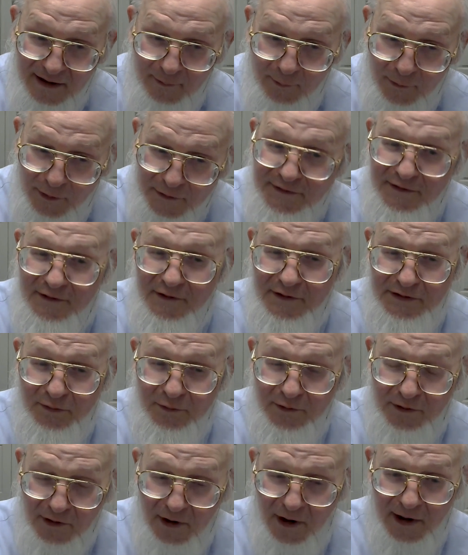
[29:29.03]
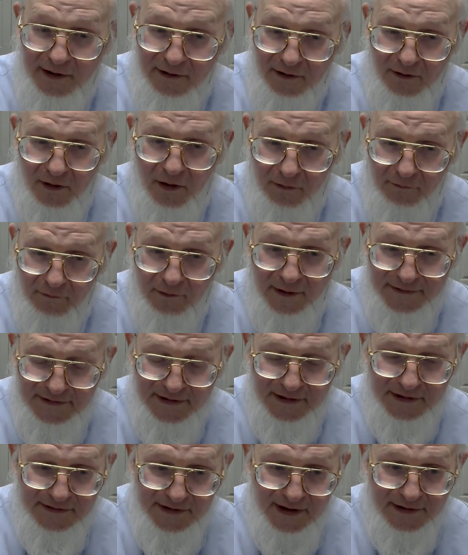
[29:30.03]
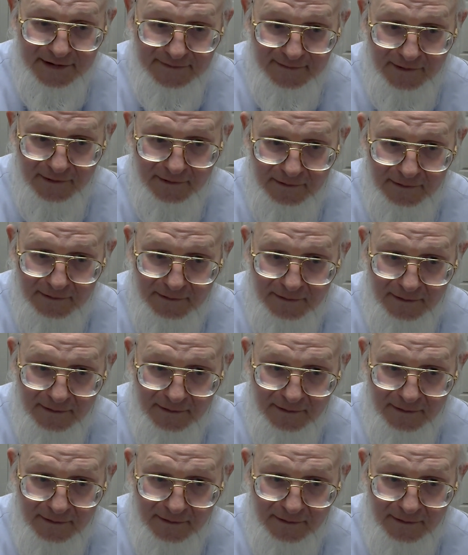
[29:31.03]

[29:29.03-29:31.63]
Most of those were not in the long run successful.